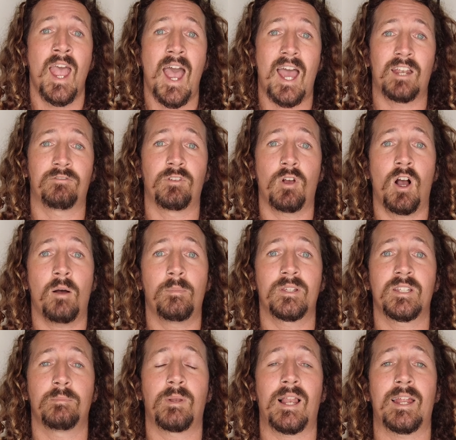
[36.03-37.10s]
And if you are
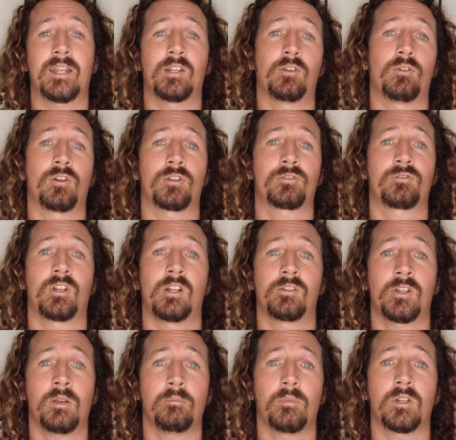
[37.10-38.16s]
busy planning your Australia
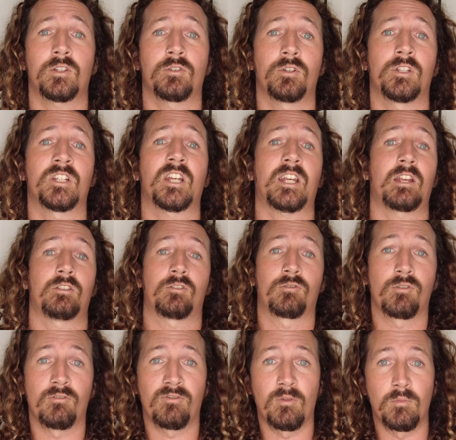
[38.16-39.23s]
trip, make sure you check out the
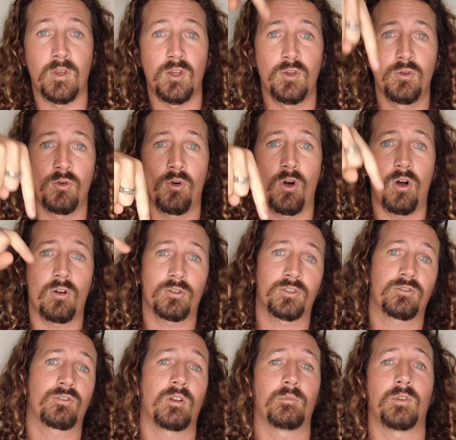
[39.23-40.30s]
crew from
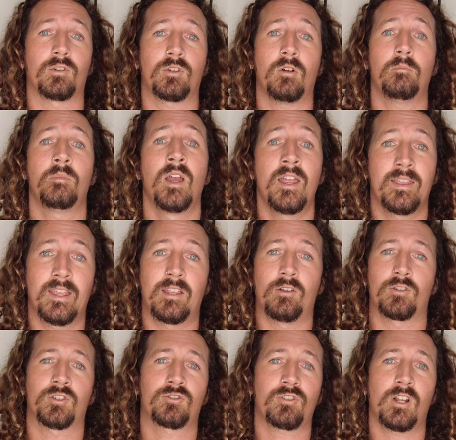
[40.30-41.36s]
youraustrip.com. They're the
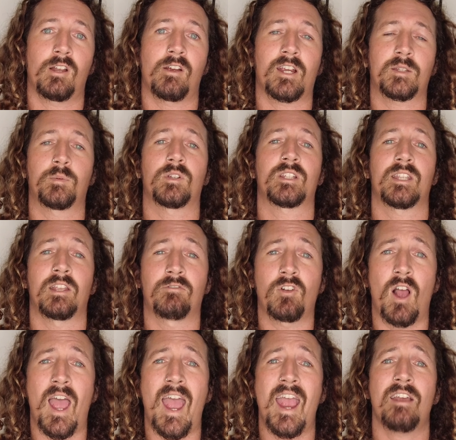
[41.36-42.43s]
Australia experts and they've
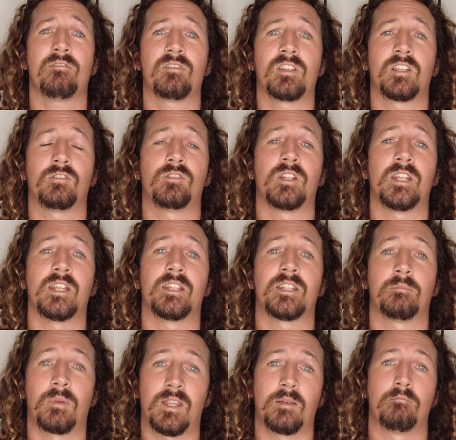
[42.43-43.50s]
got everything you need
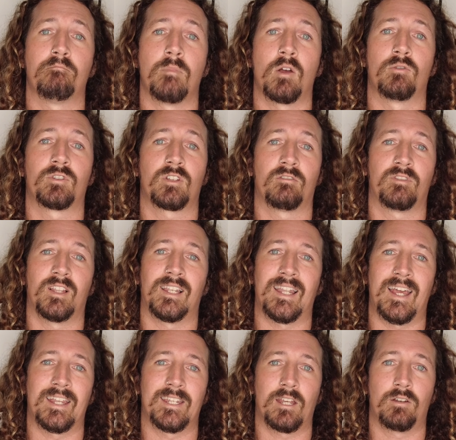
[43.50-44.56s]
to make the most of the
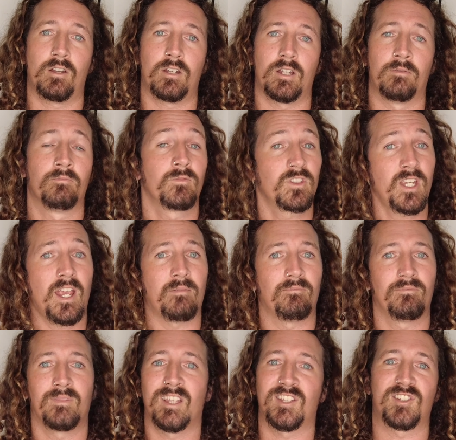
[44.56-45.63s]
land down under. So yeah,
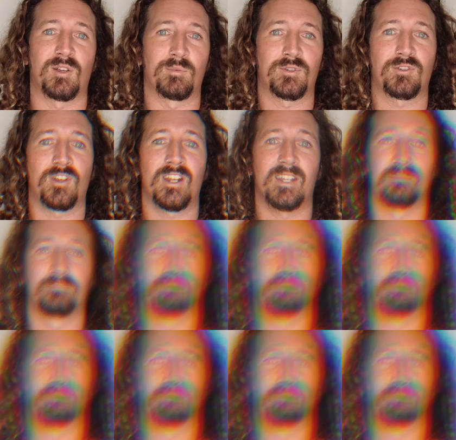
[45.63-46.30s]
let's jump straight in.